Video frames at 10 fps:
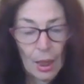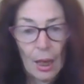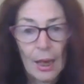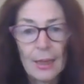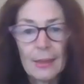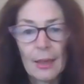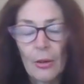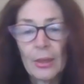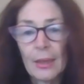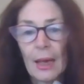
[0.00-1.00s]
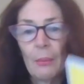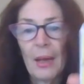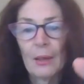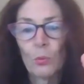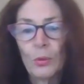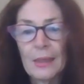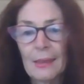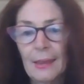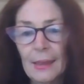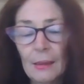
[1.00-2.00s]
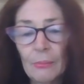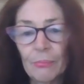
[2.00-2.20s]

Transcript: he's going to come out whistling